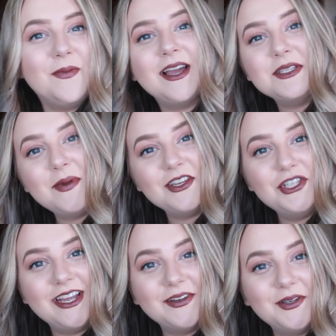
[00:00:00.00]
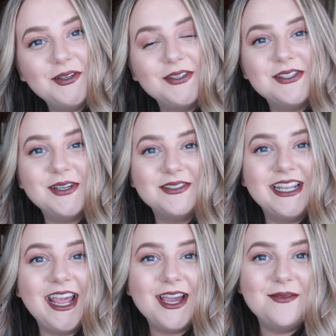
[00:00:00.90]
back to my channel. So
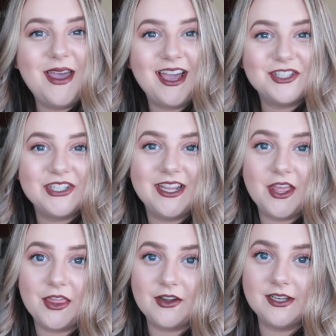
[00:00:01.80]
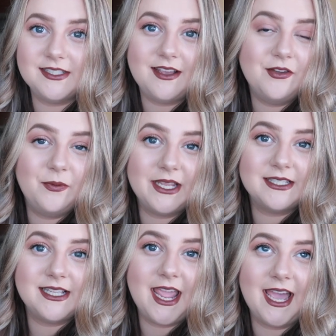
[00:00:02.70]
today I'm actually thirty-seven
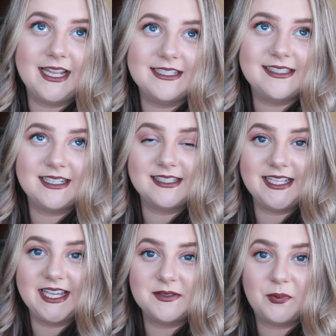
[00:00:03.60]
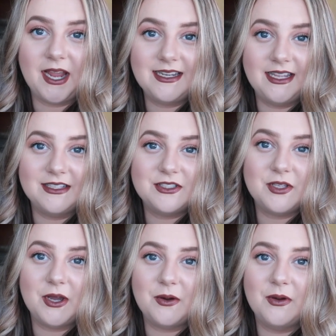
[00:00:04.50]
weeks and six days pregnant.
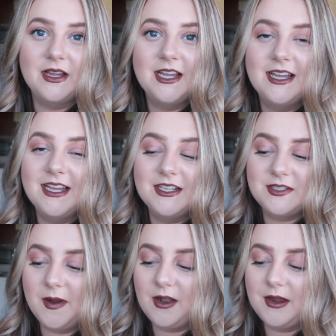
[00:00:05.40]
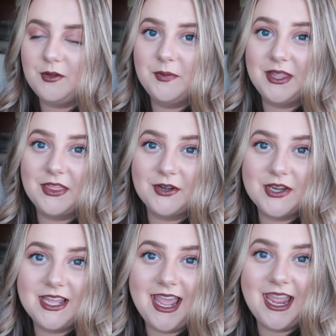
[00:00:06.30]
So tomorrow I will be
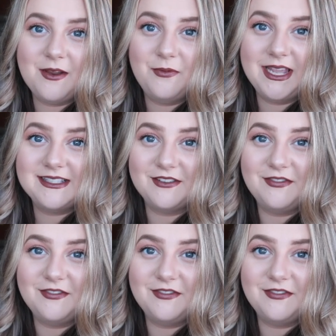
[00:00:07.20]
thirty-eight weeks